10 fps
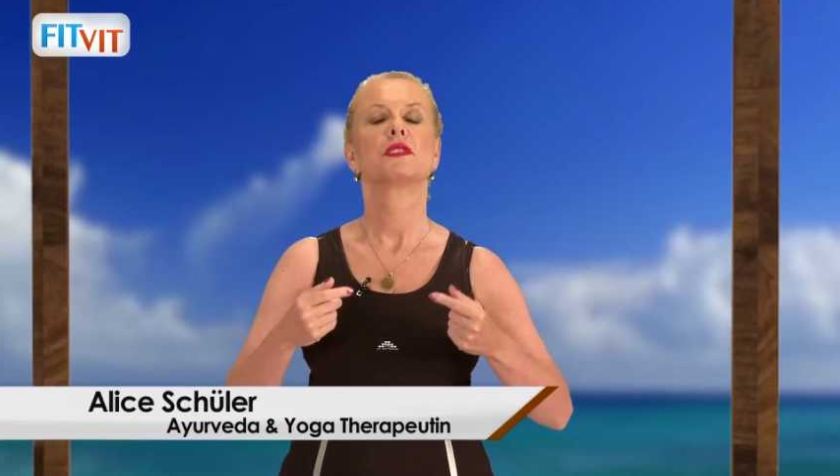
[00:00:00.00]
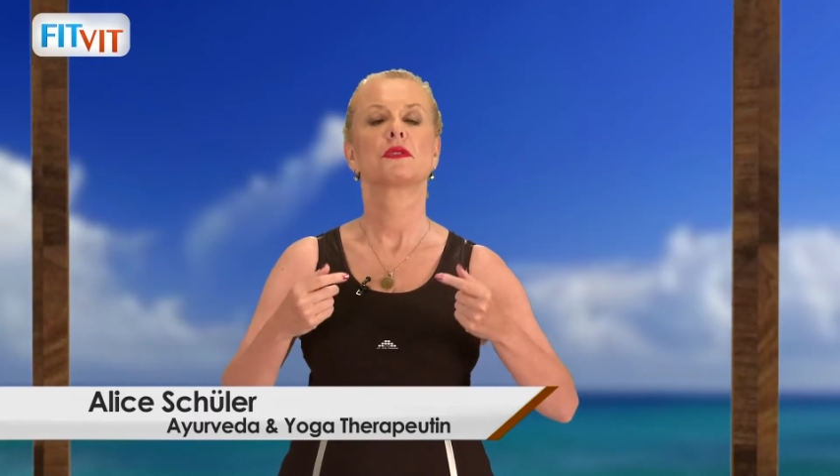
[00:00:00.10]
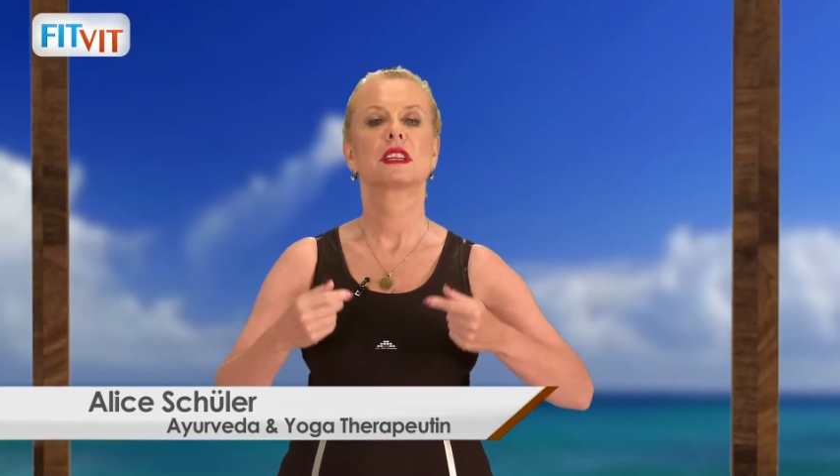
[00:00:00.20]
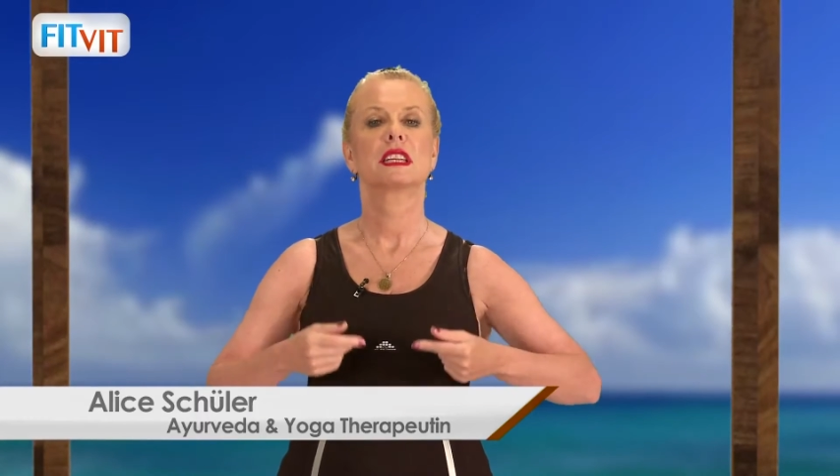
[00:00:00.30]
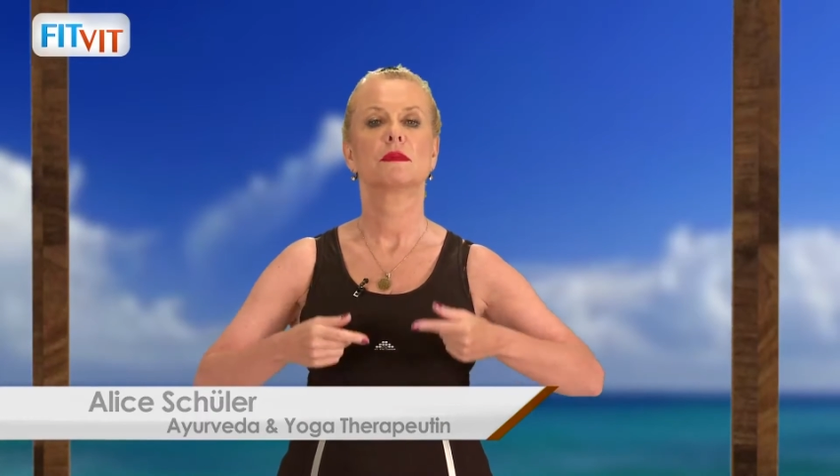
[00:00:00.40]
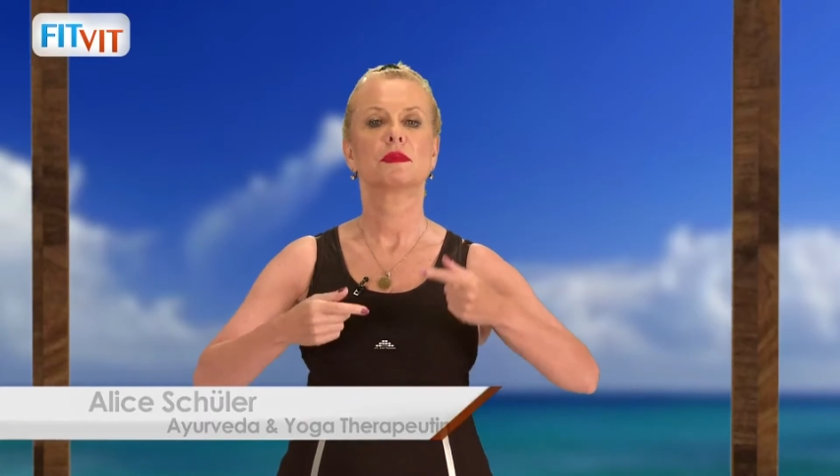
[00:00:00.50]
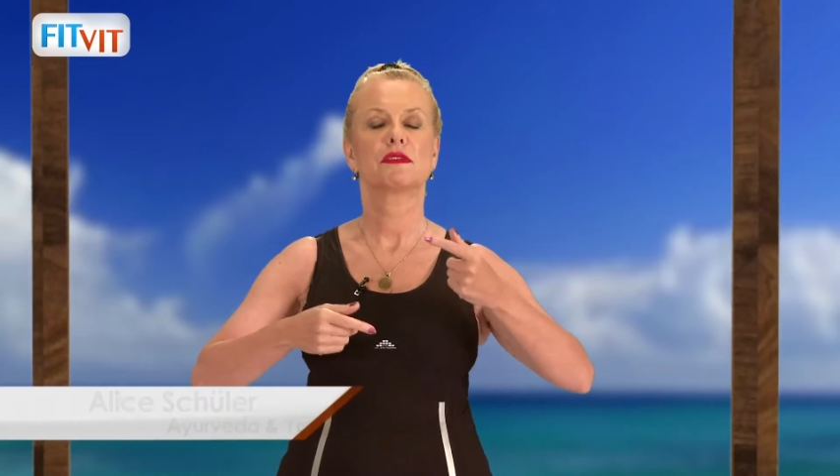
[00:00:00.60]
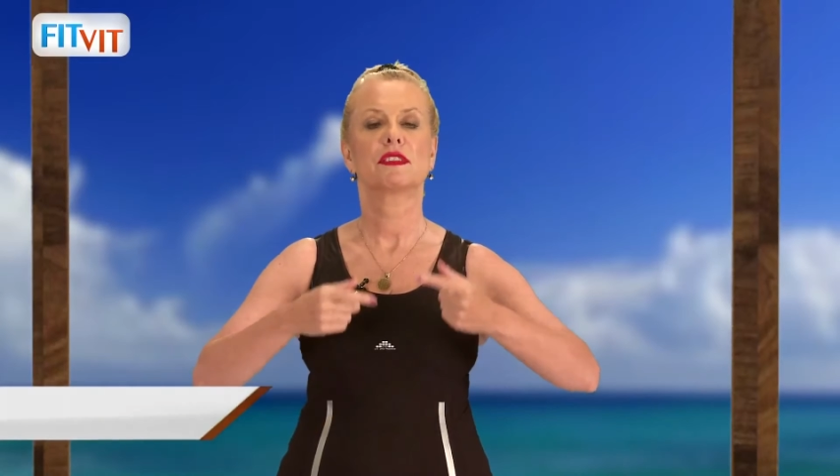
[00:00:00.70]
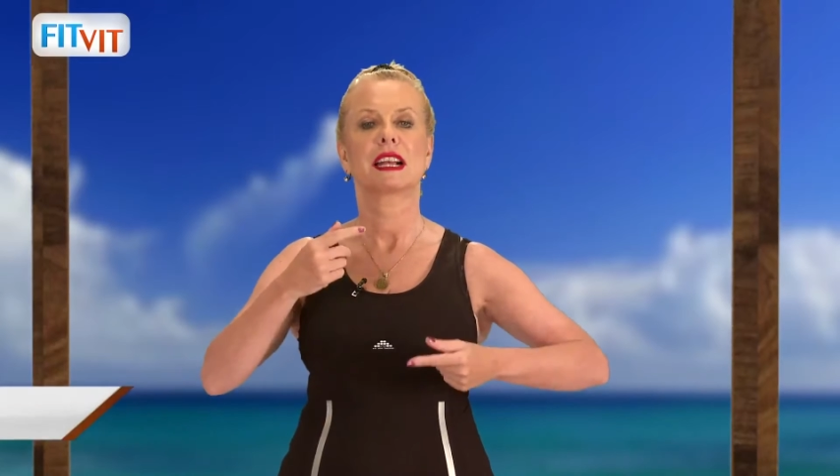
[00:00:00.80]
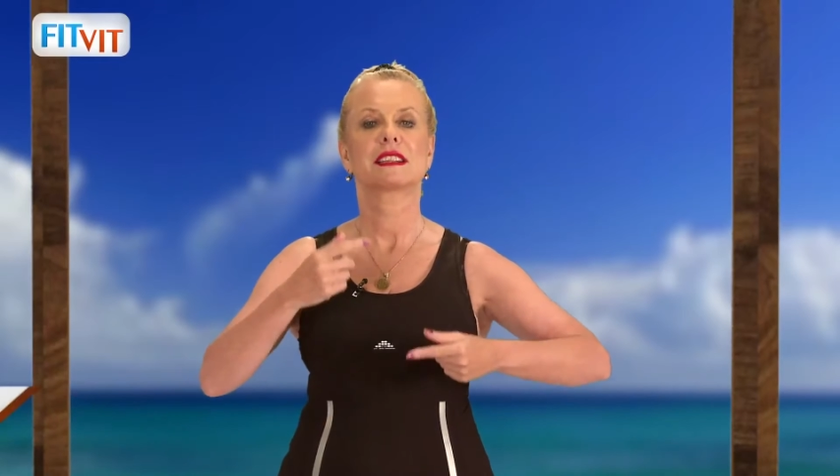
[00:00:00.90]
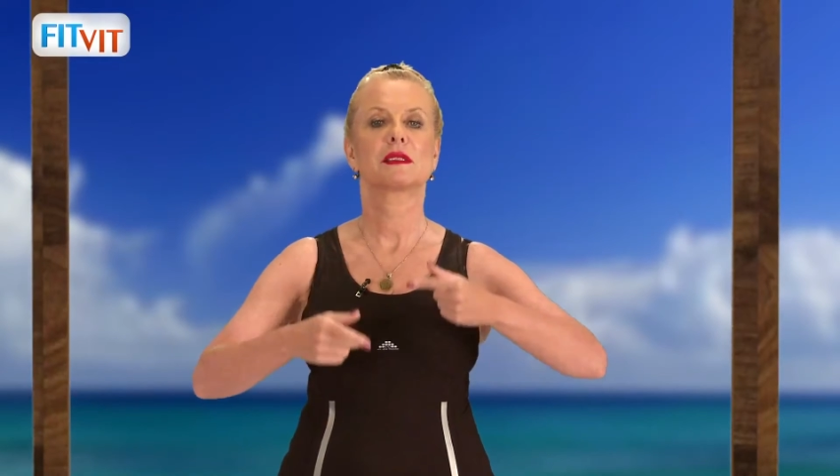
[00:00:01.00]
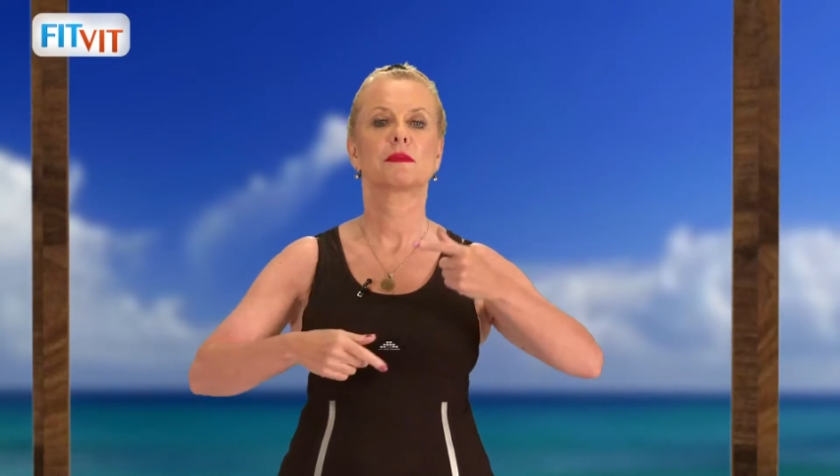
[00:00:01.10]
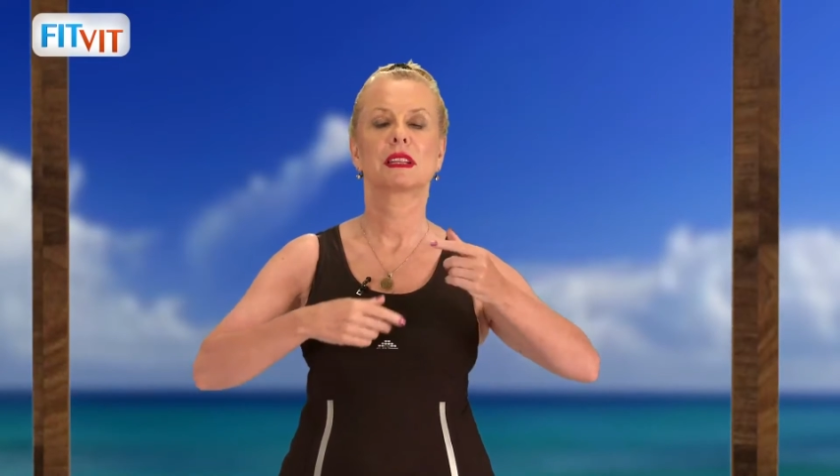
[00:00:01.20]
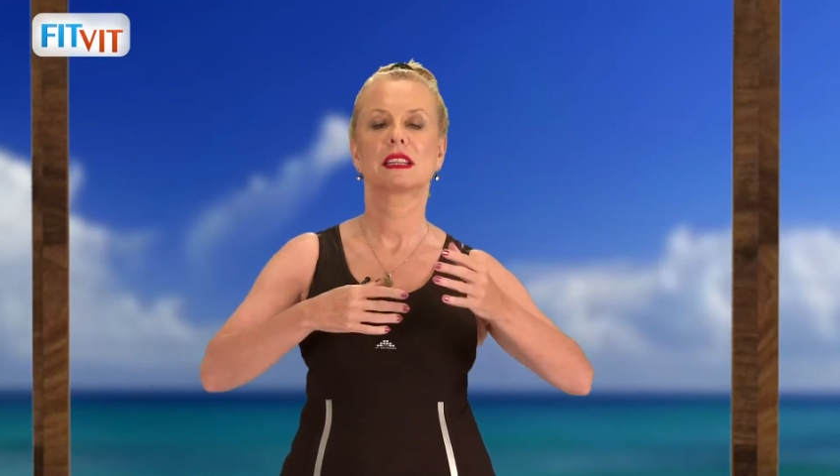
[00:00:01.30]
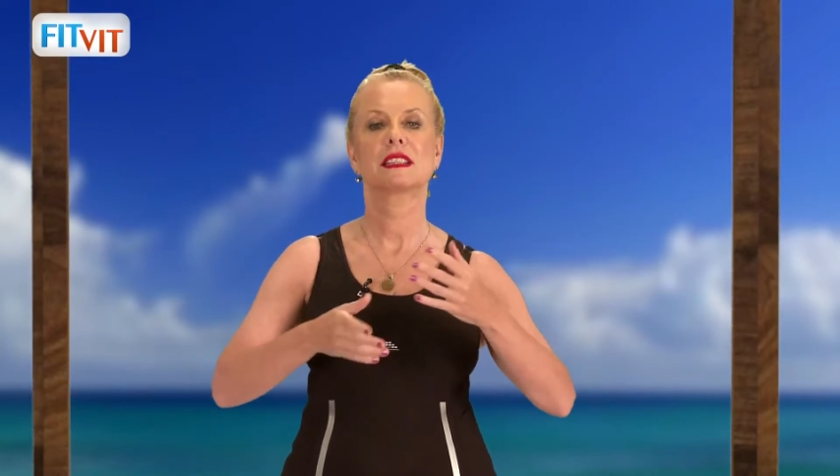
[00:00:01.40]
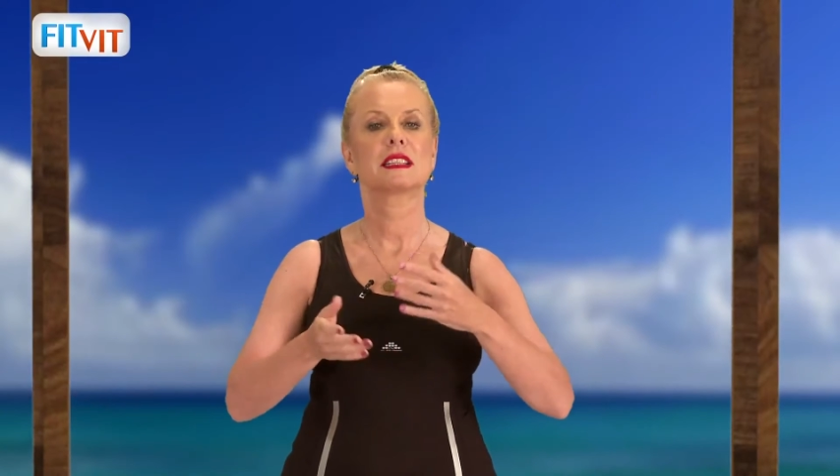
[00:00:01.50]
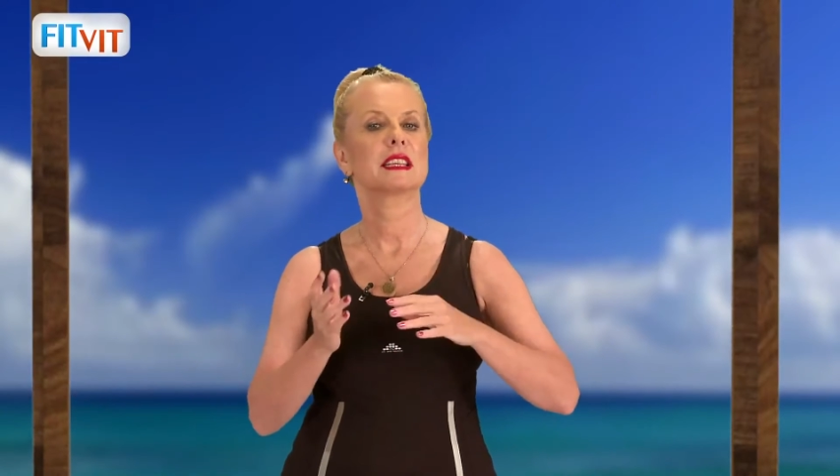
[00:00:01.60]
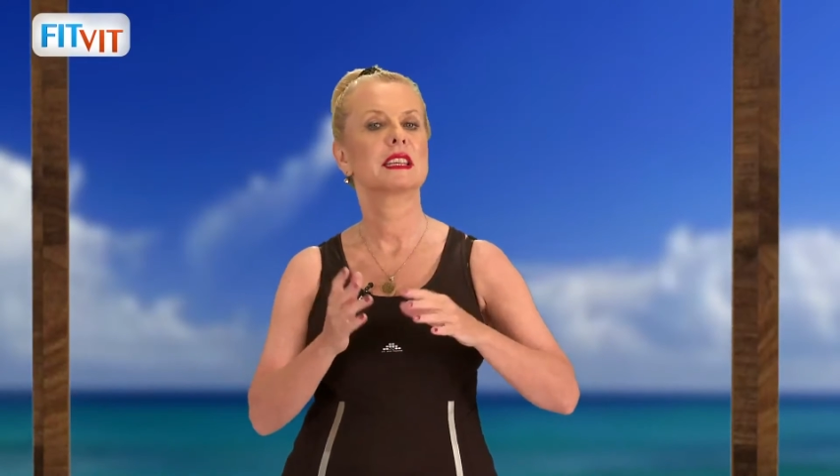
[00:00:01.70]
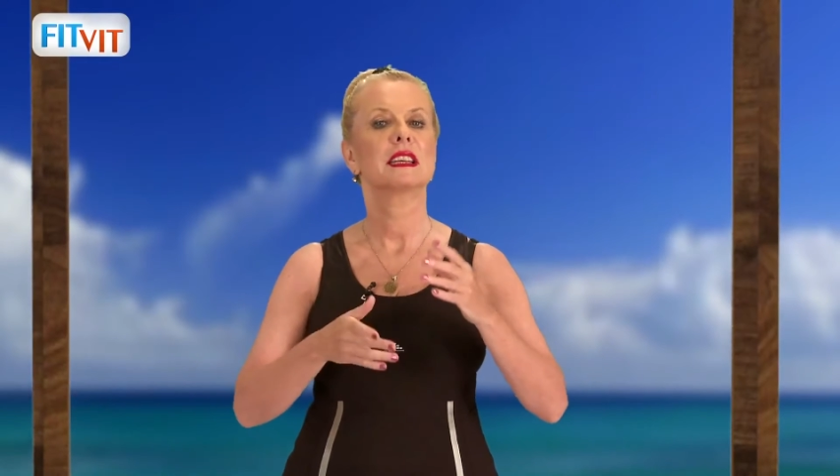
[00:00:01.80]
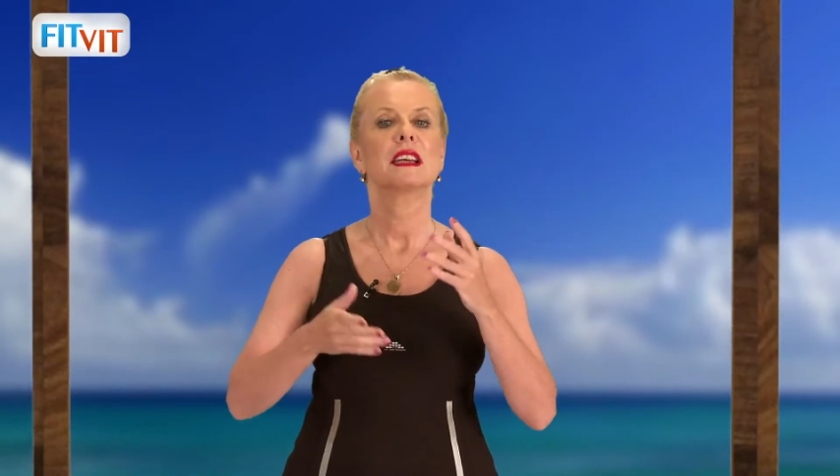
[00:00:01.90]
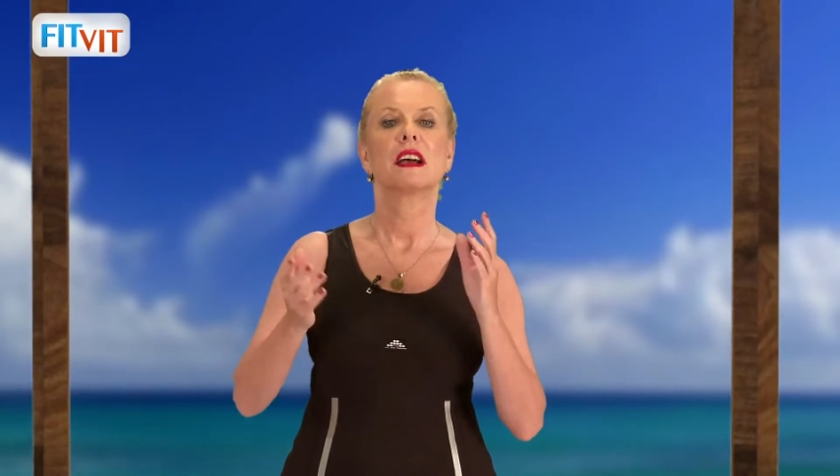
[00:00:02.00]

to keep the flexibility